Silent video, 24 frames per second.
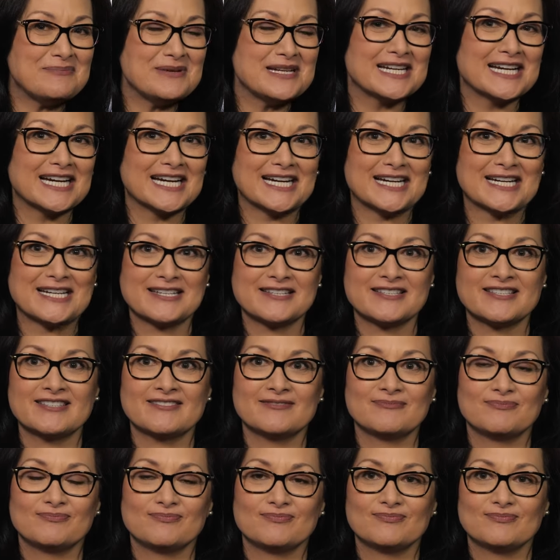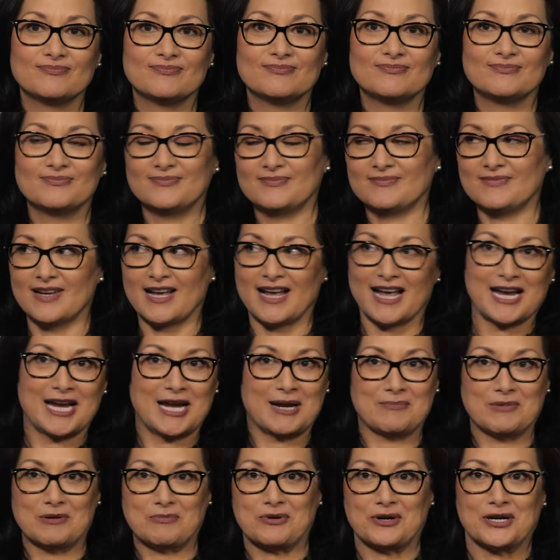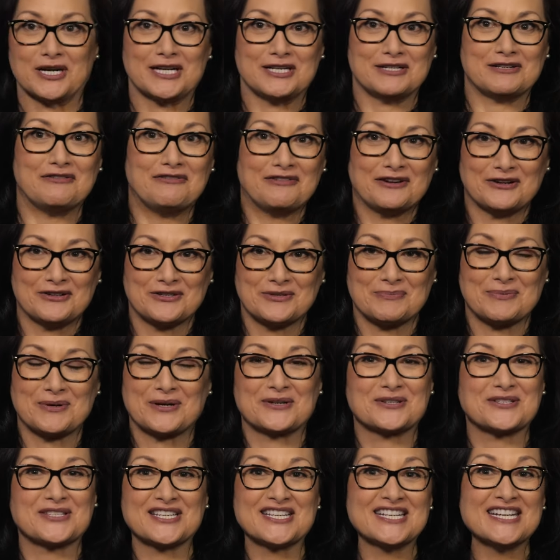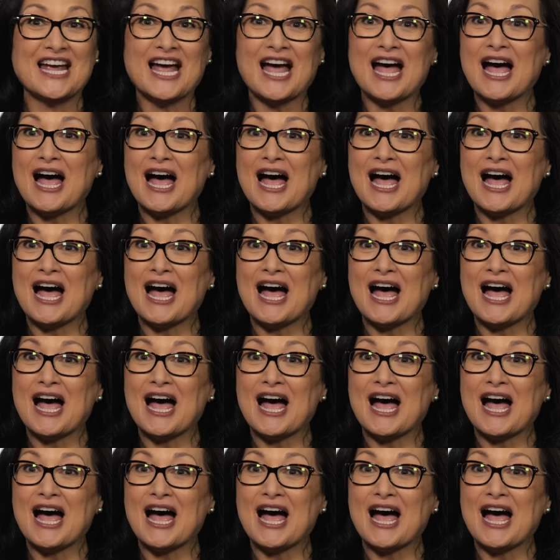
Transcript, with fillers: because I am a pretty diverse person.